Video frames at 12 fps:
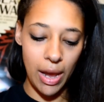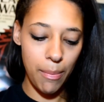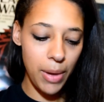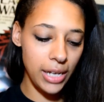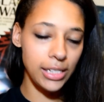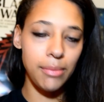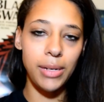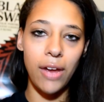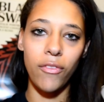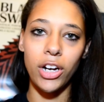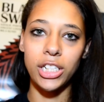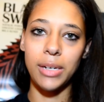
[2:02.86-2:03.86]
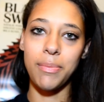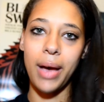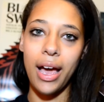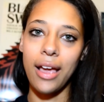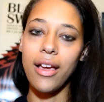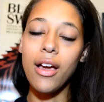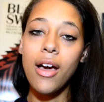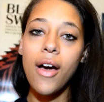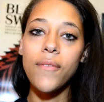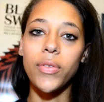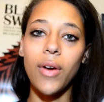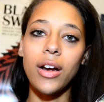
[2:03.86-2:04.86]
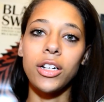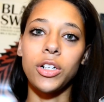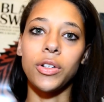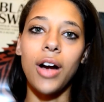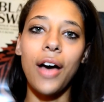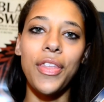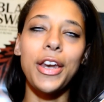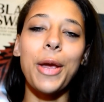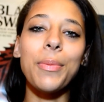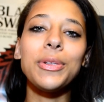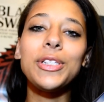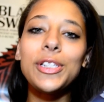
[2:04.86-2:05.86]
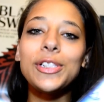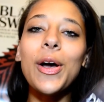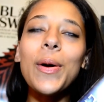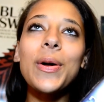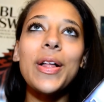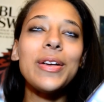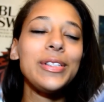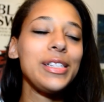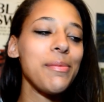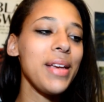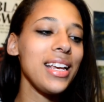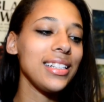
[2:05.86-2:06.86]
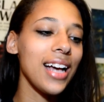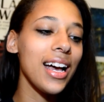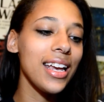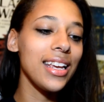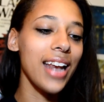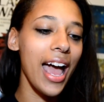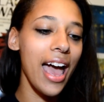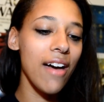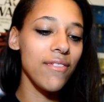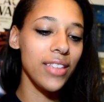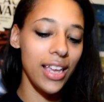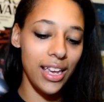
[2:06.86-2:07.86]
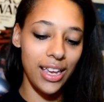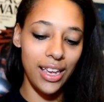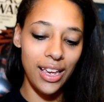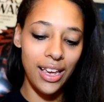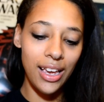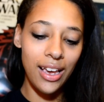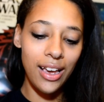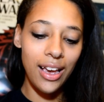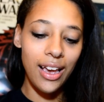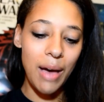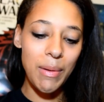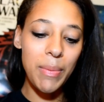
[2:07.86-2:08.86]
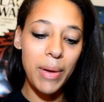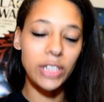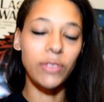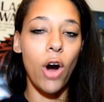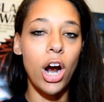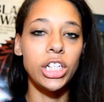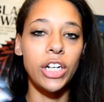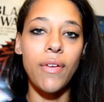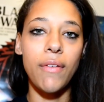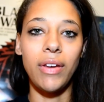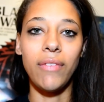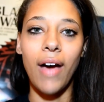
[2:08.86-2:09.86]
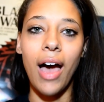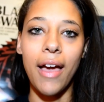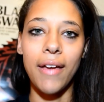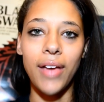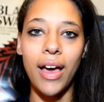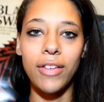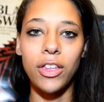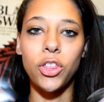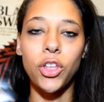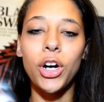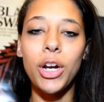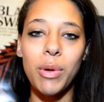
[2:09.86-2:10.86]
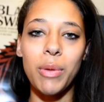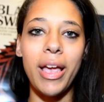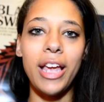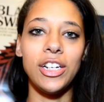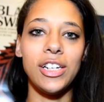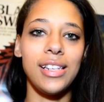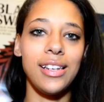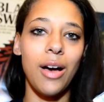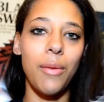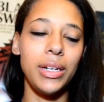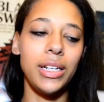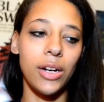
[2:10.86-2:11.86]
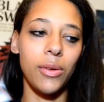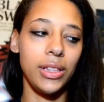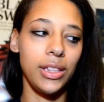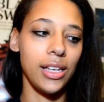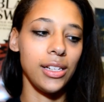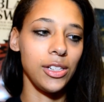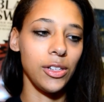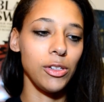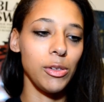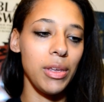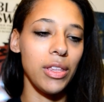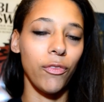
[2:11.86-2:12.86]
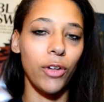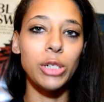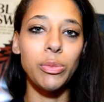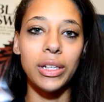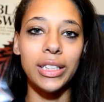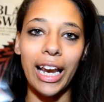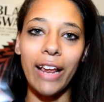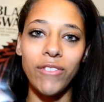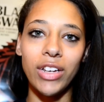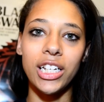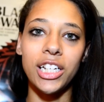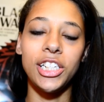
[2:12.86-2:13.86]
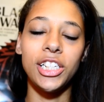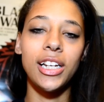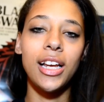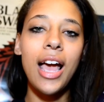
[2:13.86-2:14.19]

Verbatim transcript: I picked up Divergent by Veronica Roth, and I'm so close to being done. I have like I'm on page 455. I have like 30 more pages and I'll be done with this. So this will be the first book that I finish